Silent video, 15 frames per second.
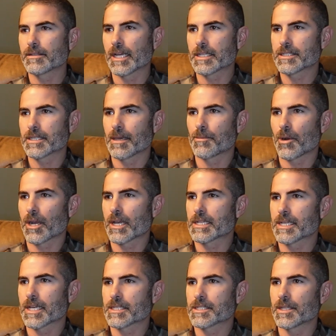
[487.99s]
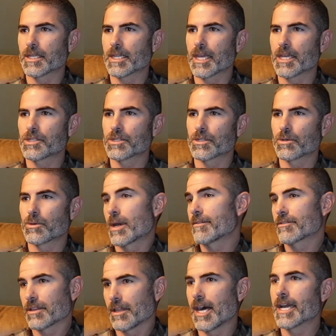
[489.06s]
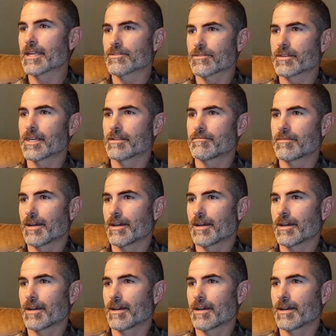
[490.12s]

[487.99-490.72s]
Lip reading: landscape architects in the nation who have clients that